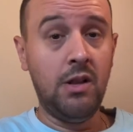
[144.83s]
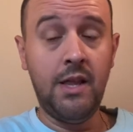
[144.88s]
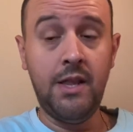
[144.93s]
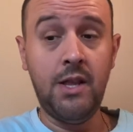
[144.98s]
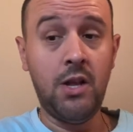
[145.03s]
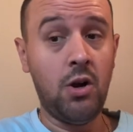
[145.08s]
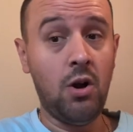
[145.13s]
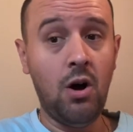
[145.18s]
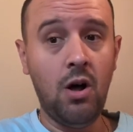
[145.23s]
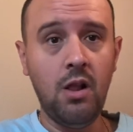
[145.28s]
And
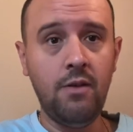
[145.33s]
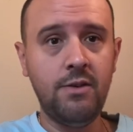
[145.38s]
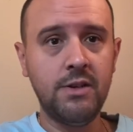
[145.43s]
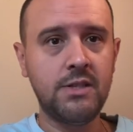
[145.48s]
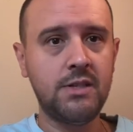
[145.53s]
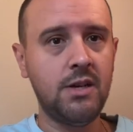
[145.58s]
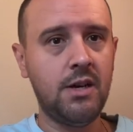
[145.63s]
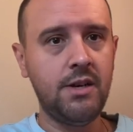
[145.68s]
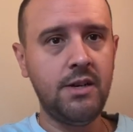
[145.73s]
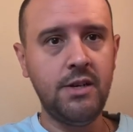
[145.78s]
then all of a
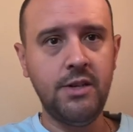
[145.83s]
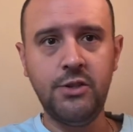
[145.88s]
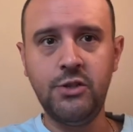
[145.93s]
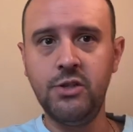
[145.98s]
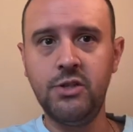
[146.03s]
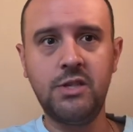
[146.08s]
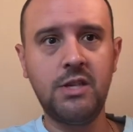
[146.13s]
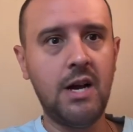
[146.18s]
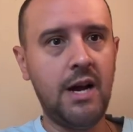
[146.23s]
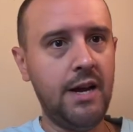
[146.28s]
sudden, it
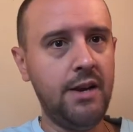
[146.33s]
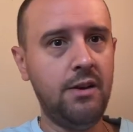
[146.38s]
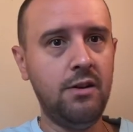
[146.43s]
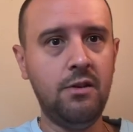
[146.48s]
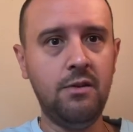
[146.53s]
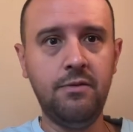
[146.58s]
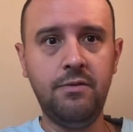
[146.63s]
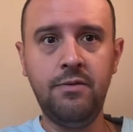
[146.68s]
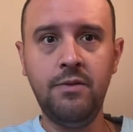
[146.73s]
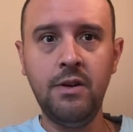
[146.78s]
just kind
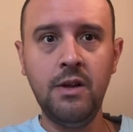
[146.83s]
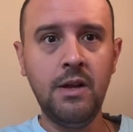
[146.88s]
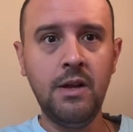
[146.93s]
of